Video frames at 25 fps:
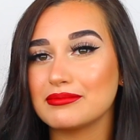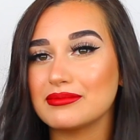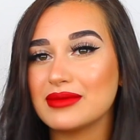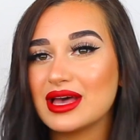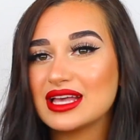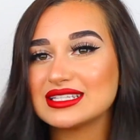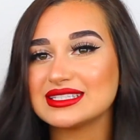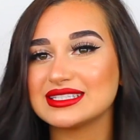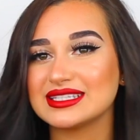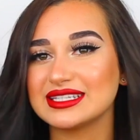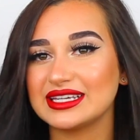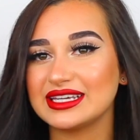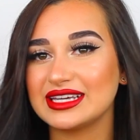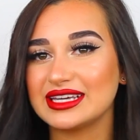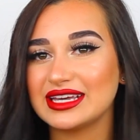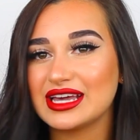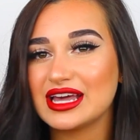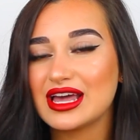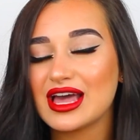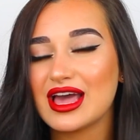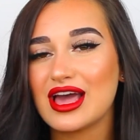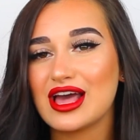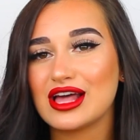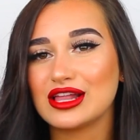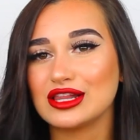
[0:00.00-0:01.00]

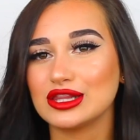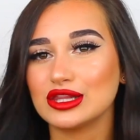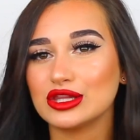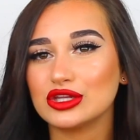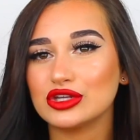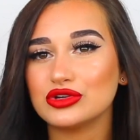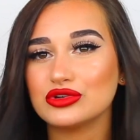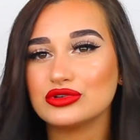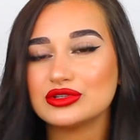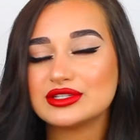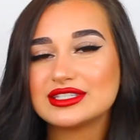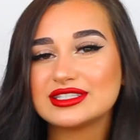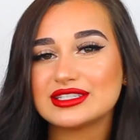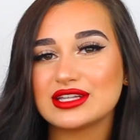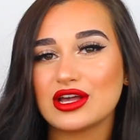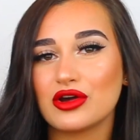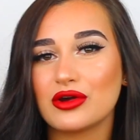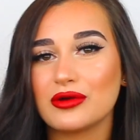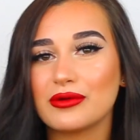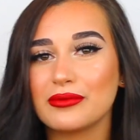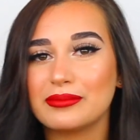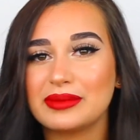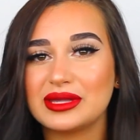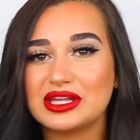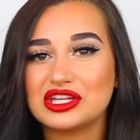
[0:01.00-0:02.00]
messy, loose,
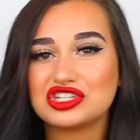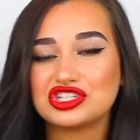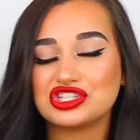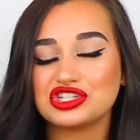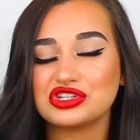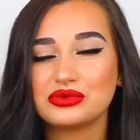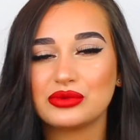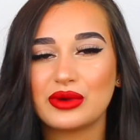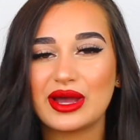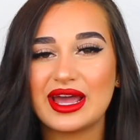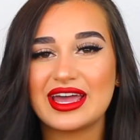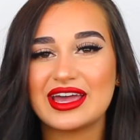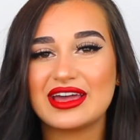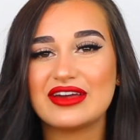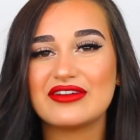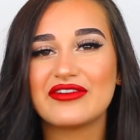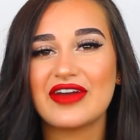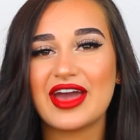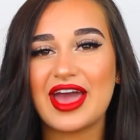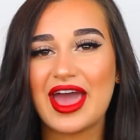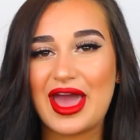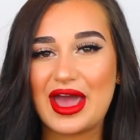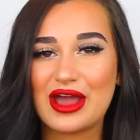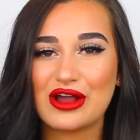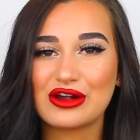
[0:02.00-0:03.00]
beachy wave
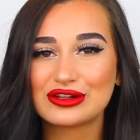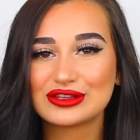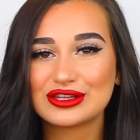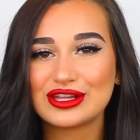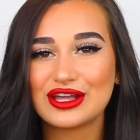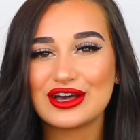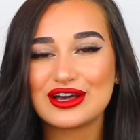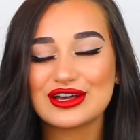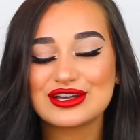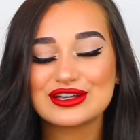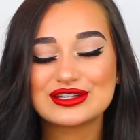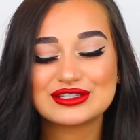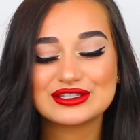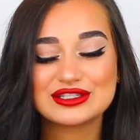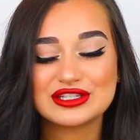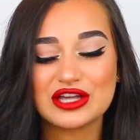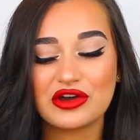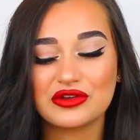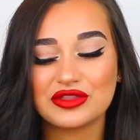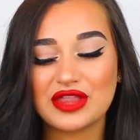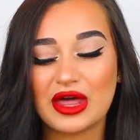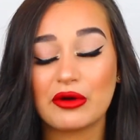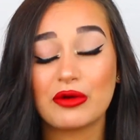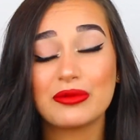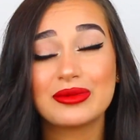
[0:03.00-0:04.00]
hair look.
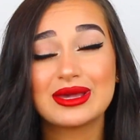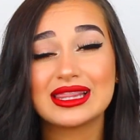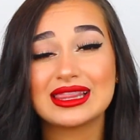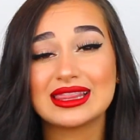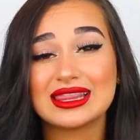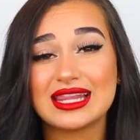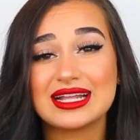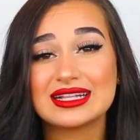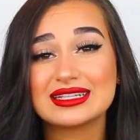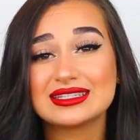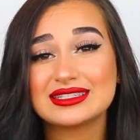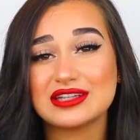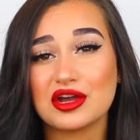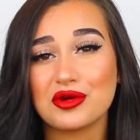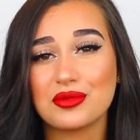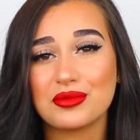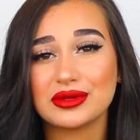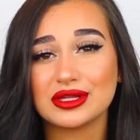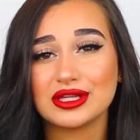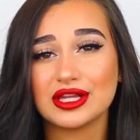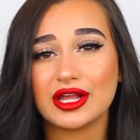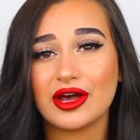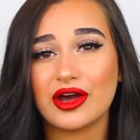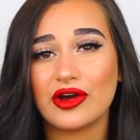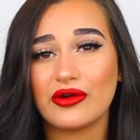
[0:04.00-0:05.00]
So that will be linked down
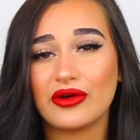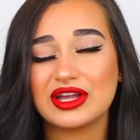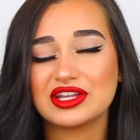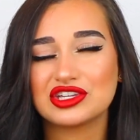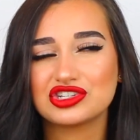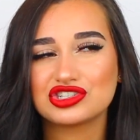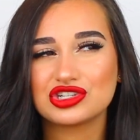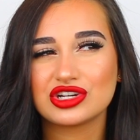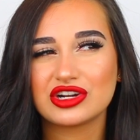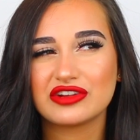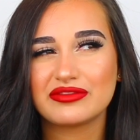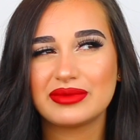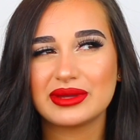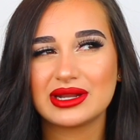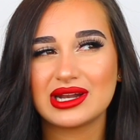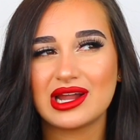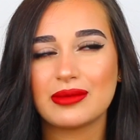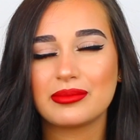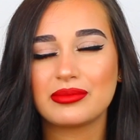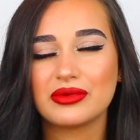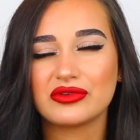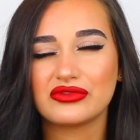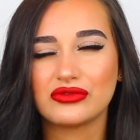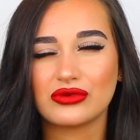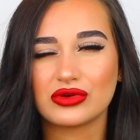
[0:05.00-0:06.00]
below. It should have been
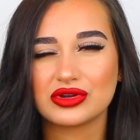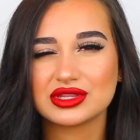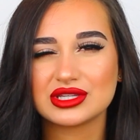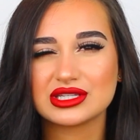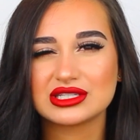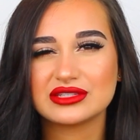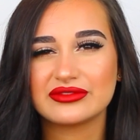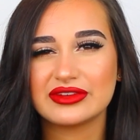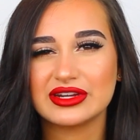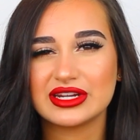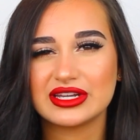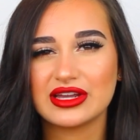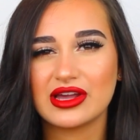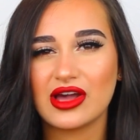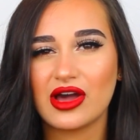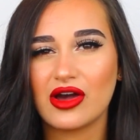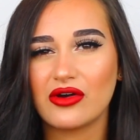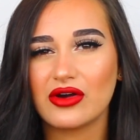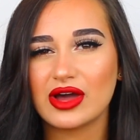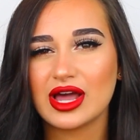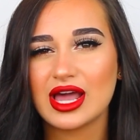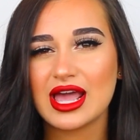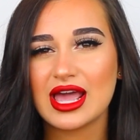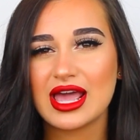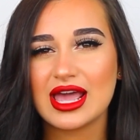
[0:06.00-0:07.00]
up before this
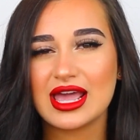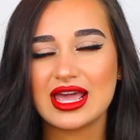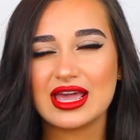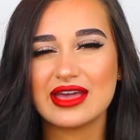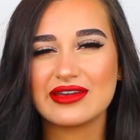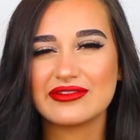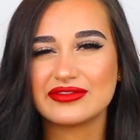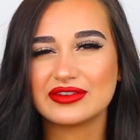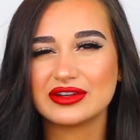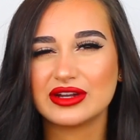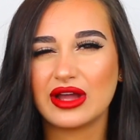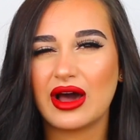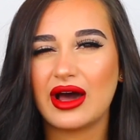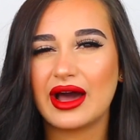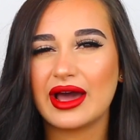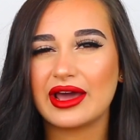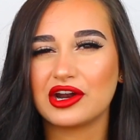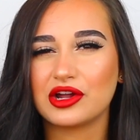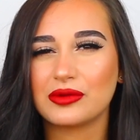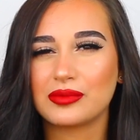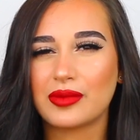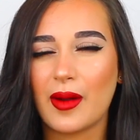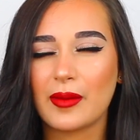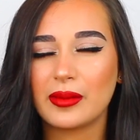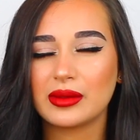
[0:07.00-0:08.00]
video. If not,
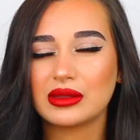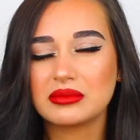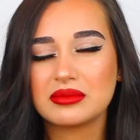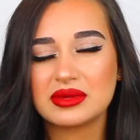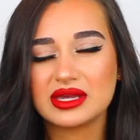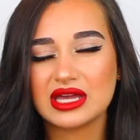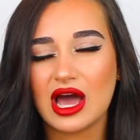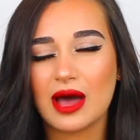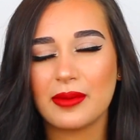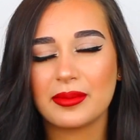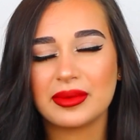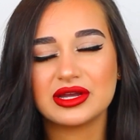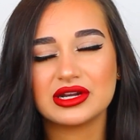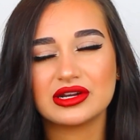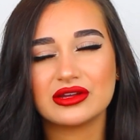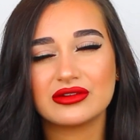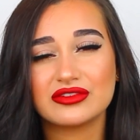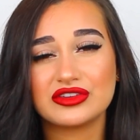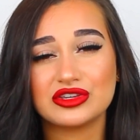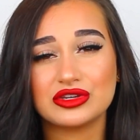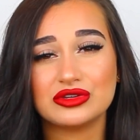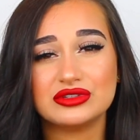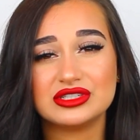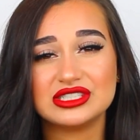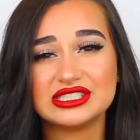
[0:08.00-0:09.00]
it'll probably be up in a
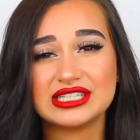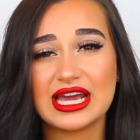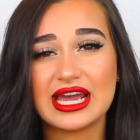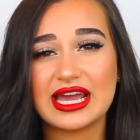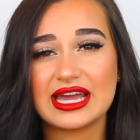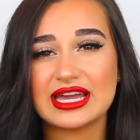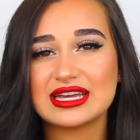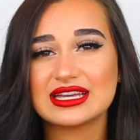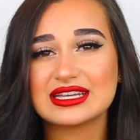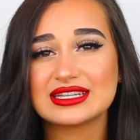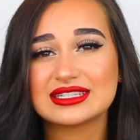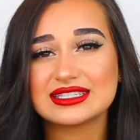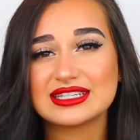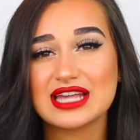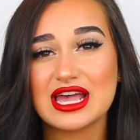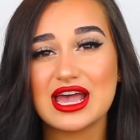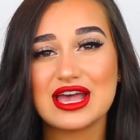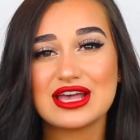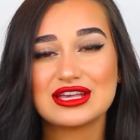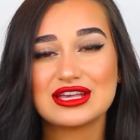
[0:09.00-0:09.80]
few days.